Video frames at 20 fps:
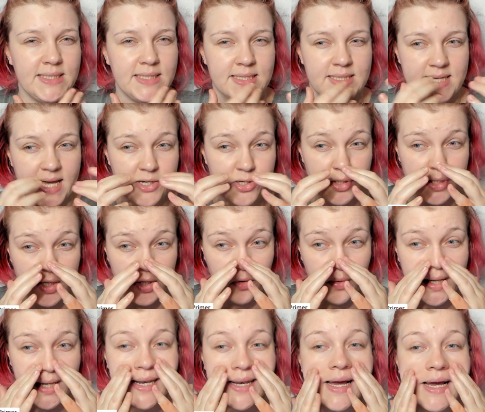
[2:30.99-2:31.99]
It's actually
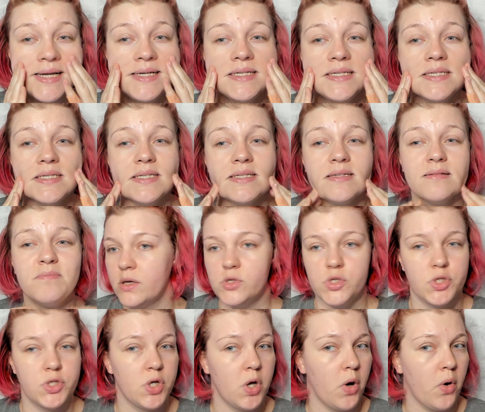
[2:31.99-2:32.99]
quite nice.
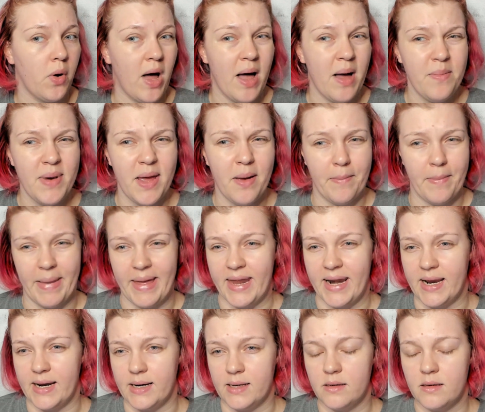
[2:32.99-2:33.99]
So I'm not mad
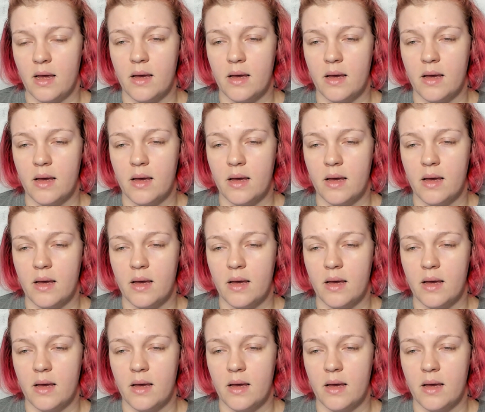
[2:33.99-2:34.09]
at it.